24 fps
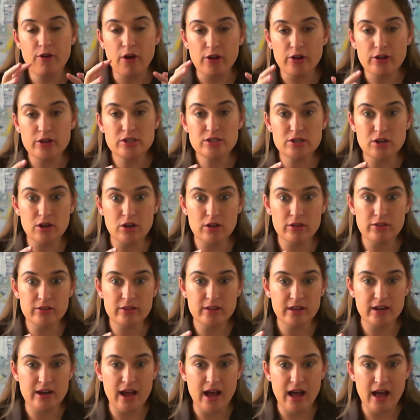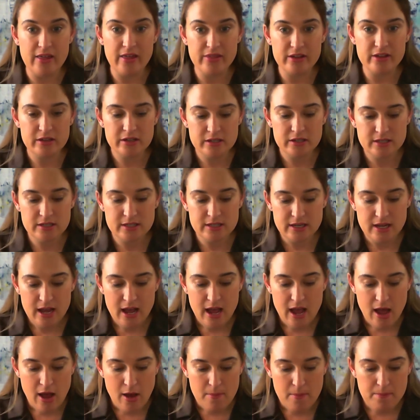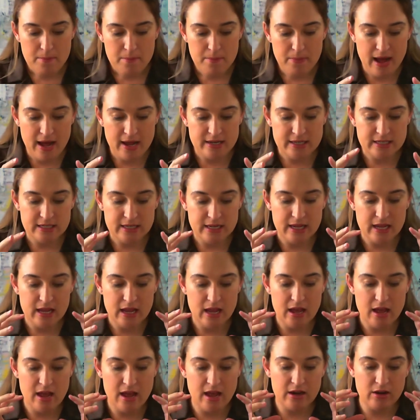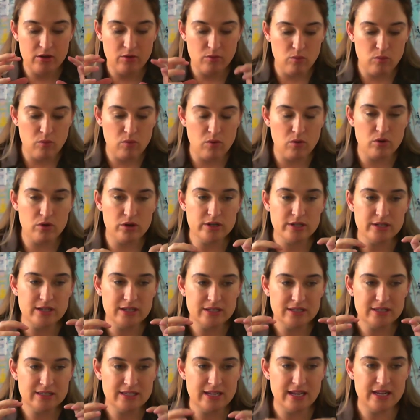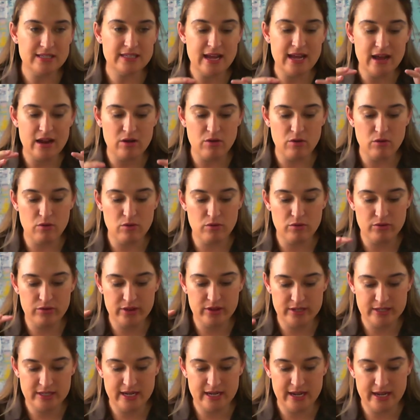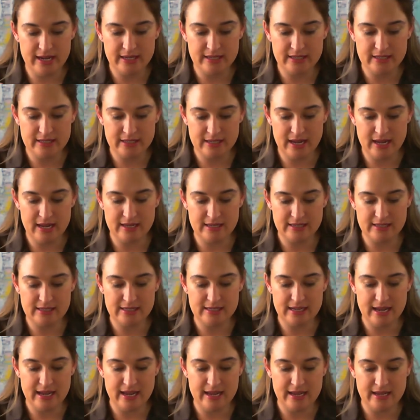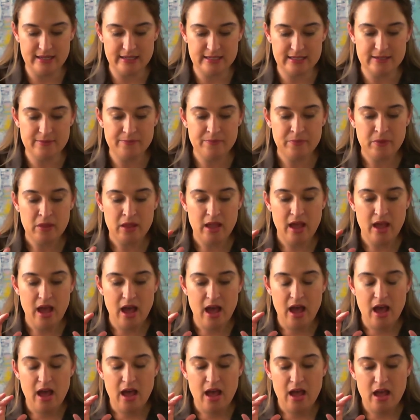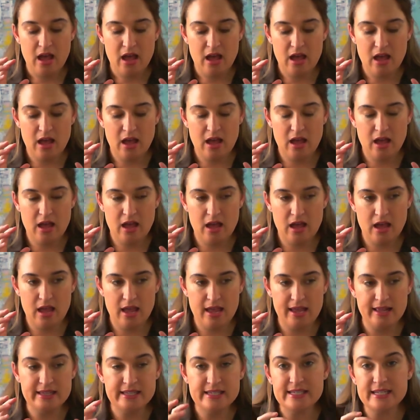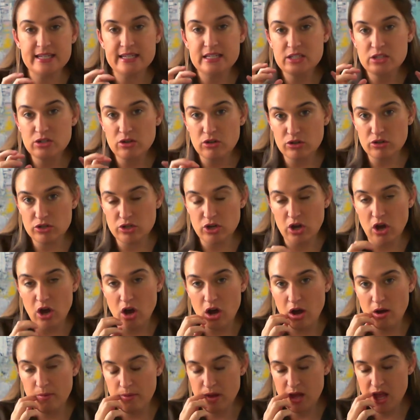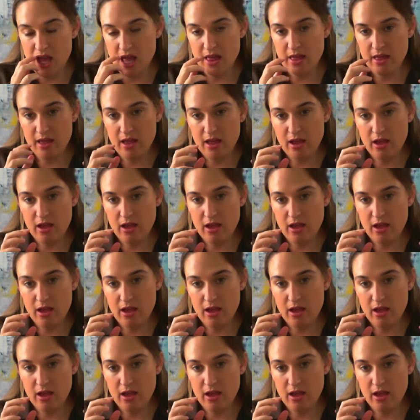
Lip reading: focused on than others, but an award sets out all the T's and C's. It sits on top